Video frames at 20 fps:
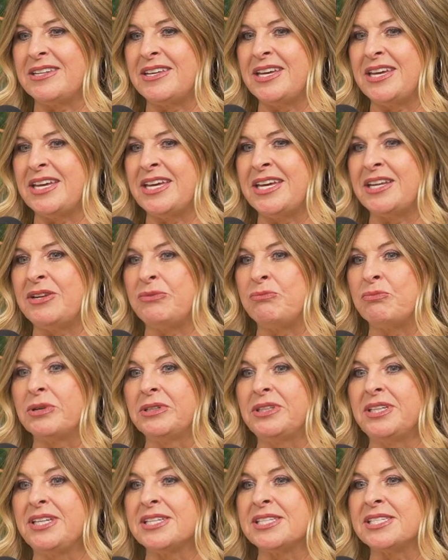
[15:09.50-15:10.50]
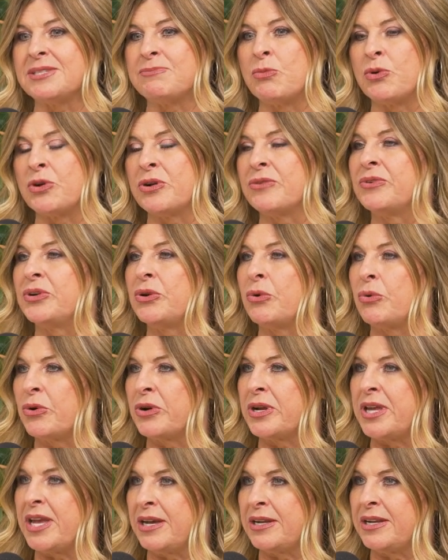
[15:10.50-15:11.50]
it really is more of an
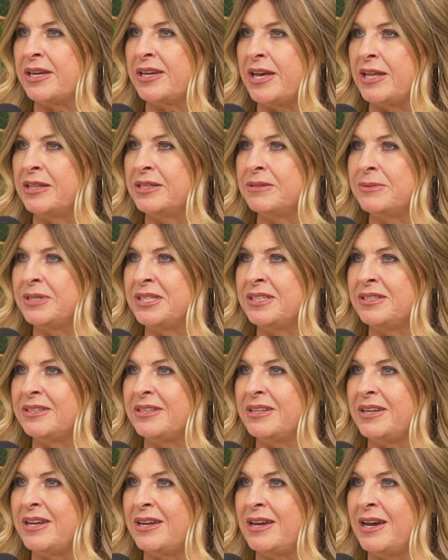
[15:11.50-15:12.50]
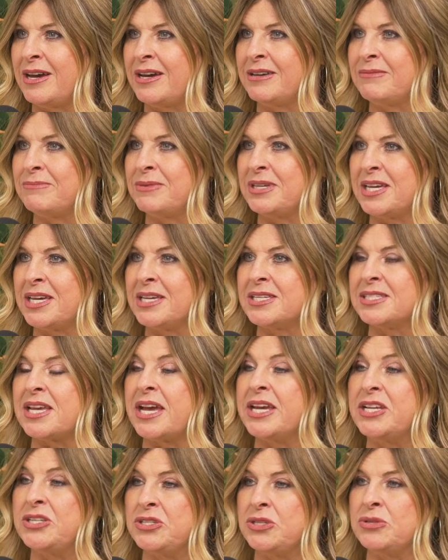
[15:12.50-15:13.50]
organic element uh, because
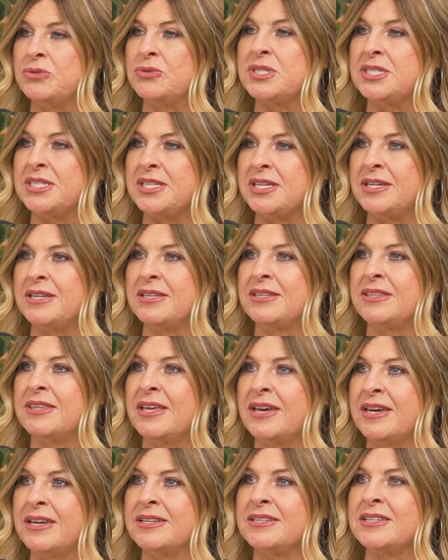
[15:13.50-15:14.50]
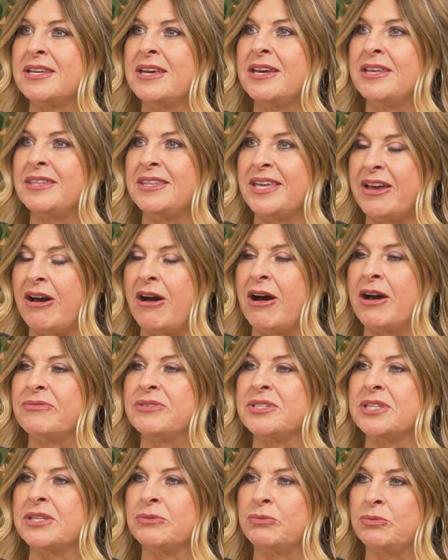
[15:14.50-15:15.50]
I do see that they
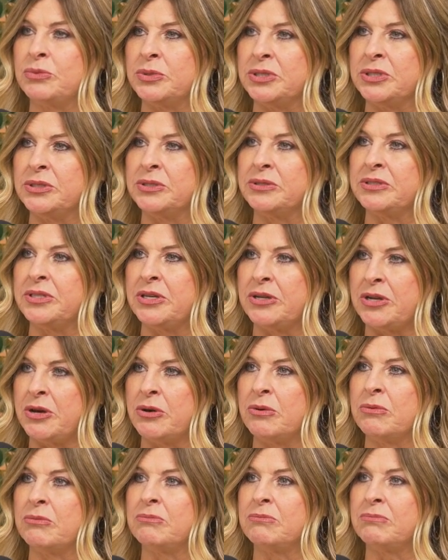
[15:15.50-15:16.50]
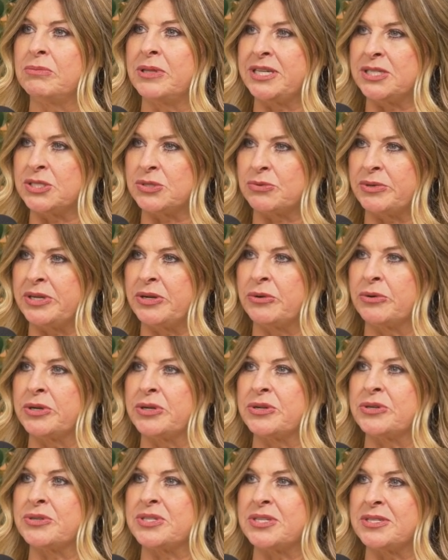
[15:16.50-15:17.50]
often will, you know, place
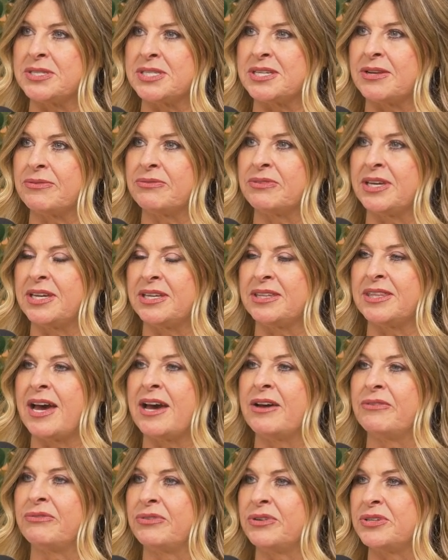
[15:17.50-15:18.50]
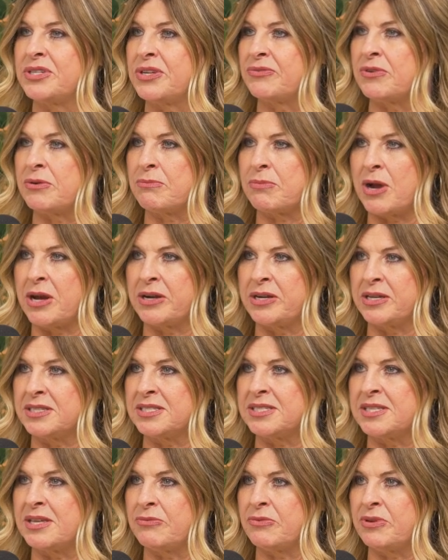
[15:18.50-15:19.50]
reorders and stuff like that for different
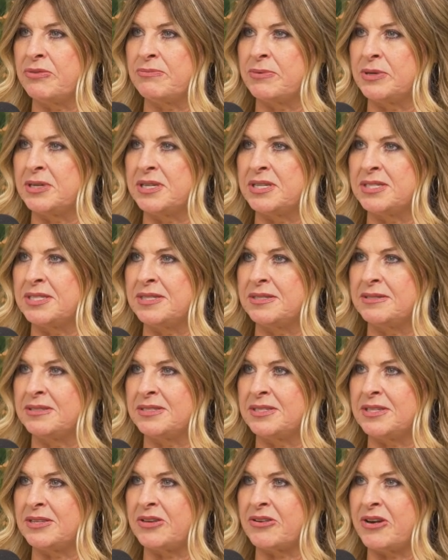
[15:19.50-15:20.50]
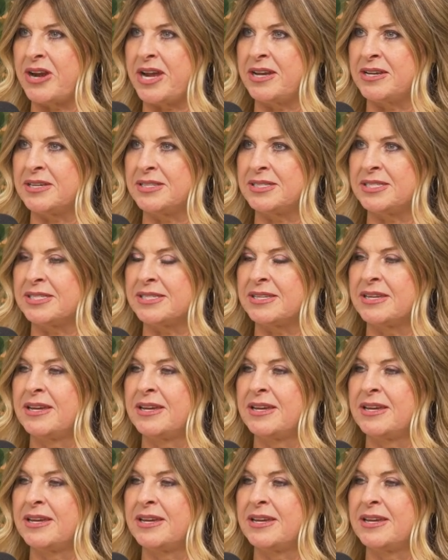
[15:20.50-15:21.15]
products that we've put in to their hands.